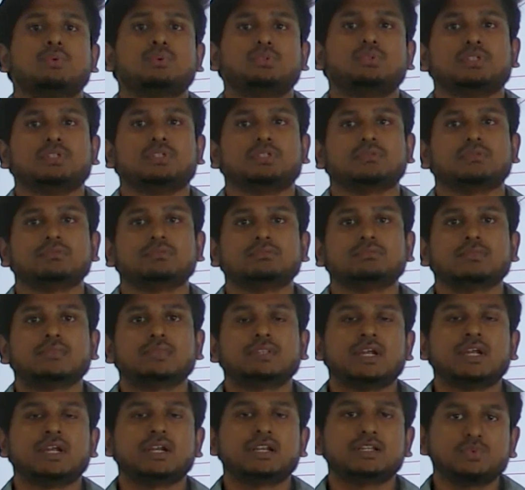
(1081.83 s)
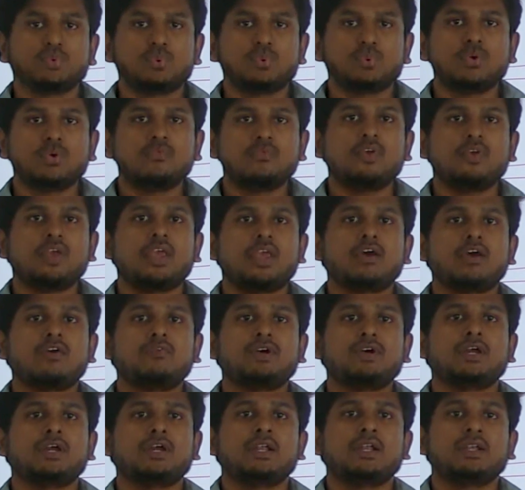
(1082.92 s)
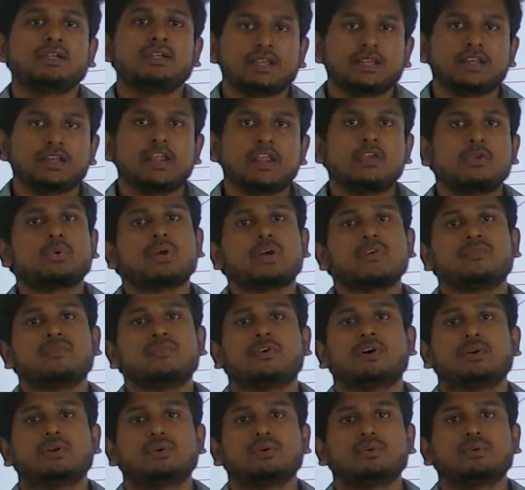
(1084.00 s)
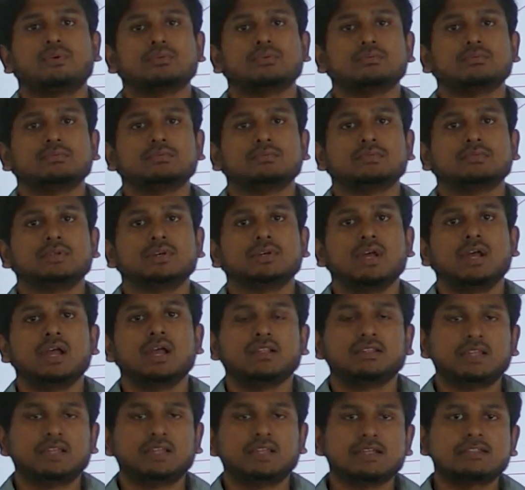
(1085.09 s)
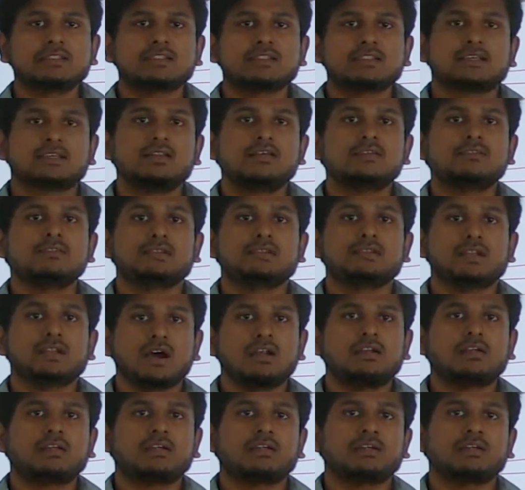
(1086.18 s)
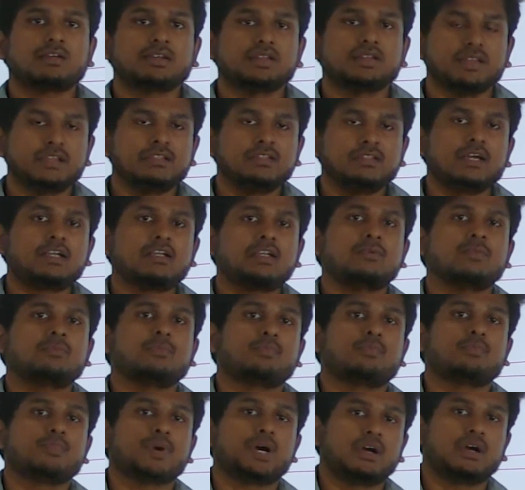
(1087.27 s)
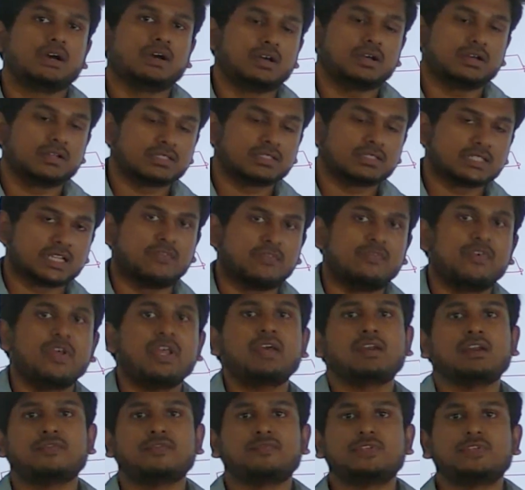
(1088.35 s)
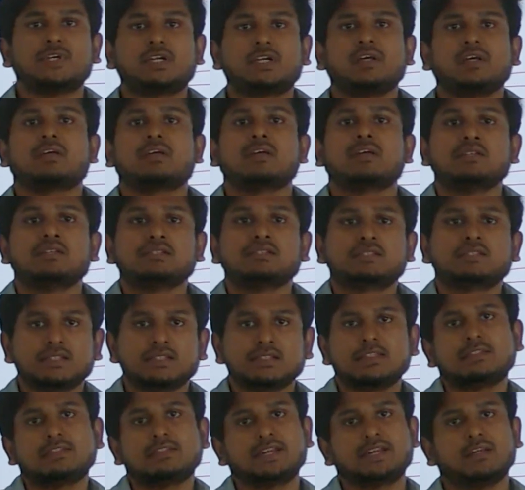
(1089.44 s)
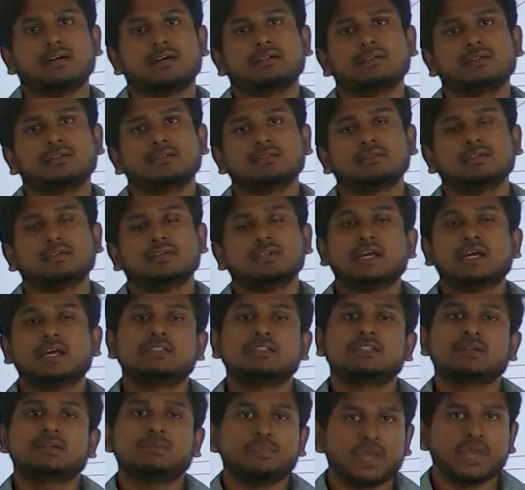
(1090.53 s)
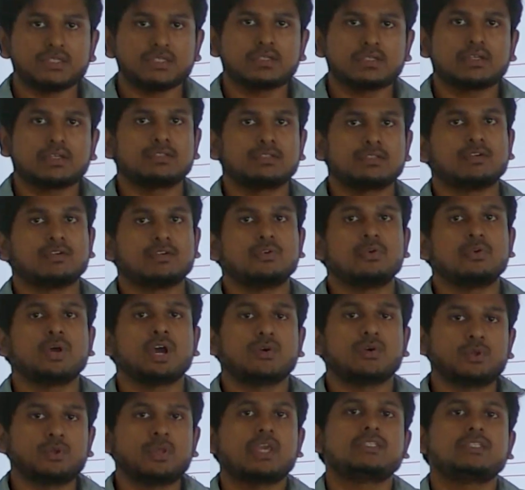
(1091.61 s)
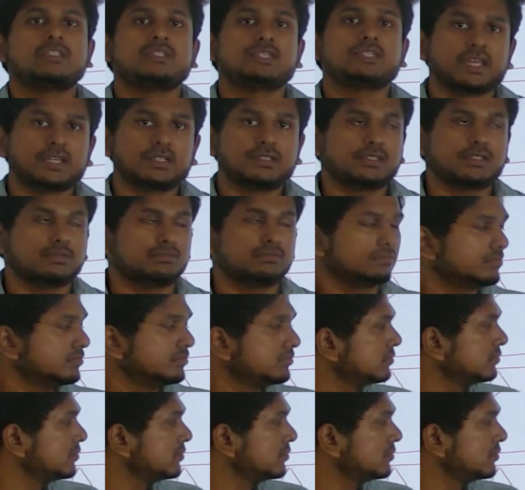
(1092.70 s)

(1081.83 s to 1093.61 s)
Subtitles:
the truth. That is one way of technique you can follow. That skill is not in that surveyor of that census data. That is the major concern. You have to educate them.